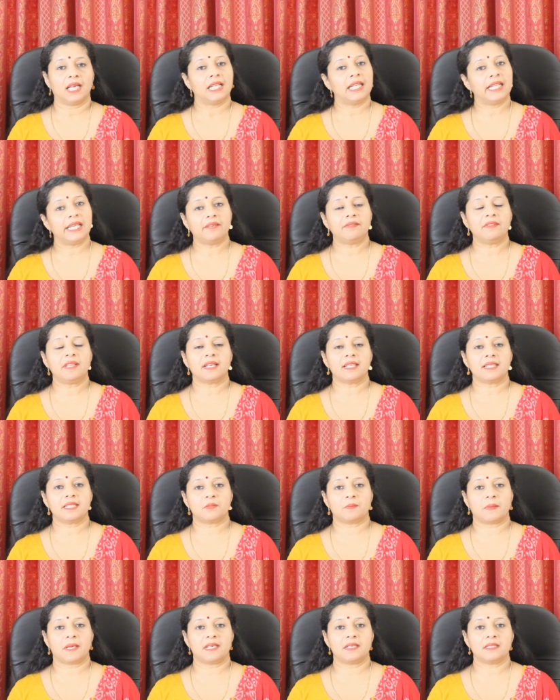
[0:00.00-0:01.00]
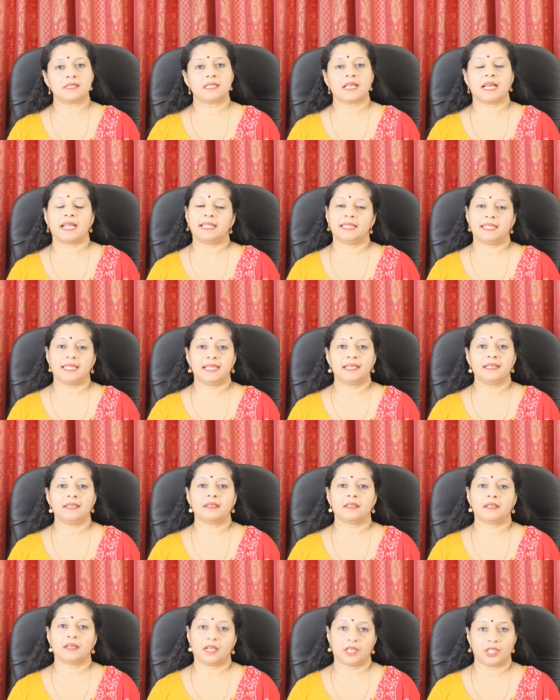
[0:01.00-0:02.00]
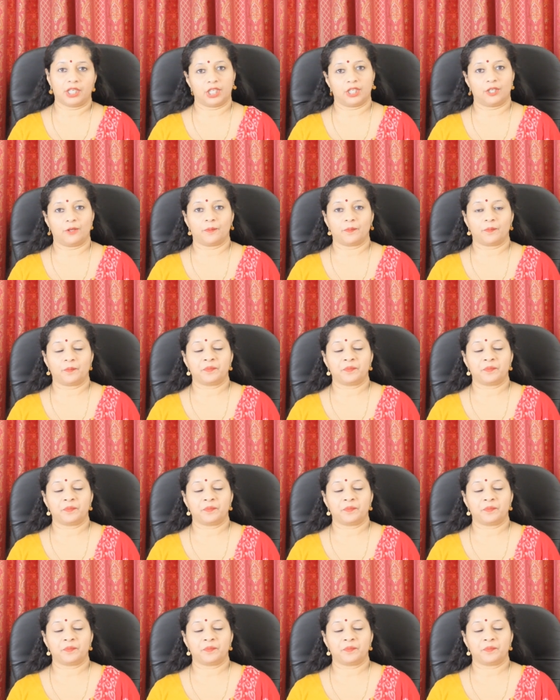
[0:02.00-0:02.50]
Leave that space and then continue